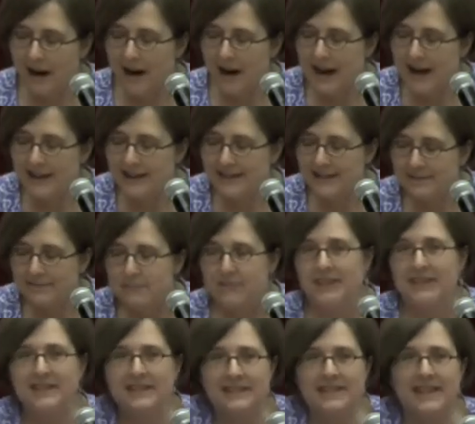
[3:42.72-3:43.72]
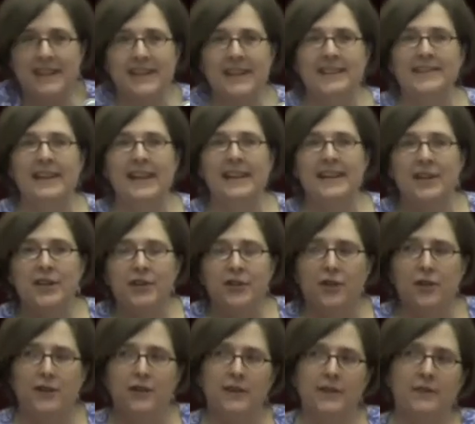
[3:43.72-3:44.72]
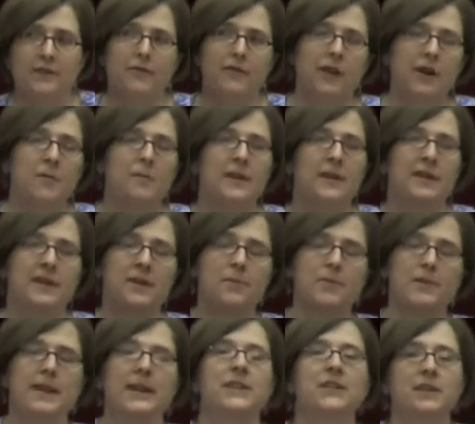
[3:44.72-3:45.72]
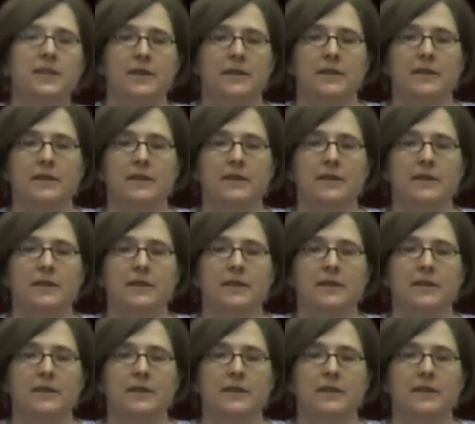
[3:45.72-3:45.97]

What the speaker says: It's seen as a deterrent from intimidation.